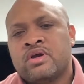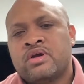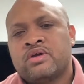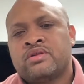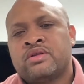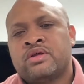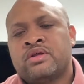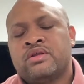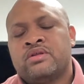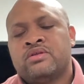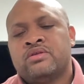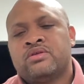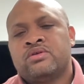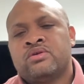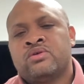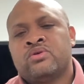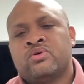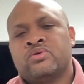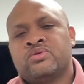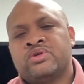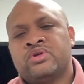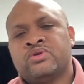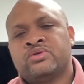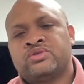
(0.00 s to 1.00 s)
then
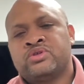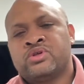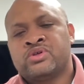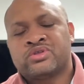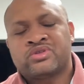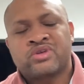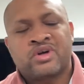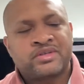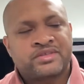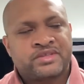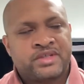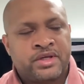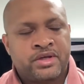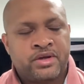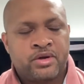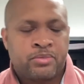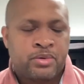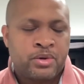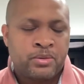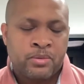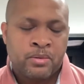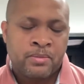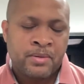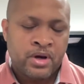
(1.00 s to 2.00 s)
you'll start to hear
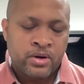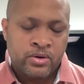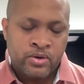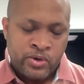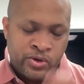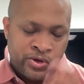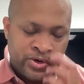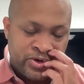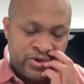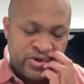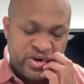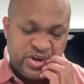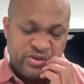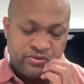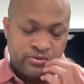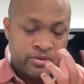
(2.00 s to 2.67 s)
people about going green.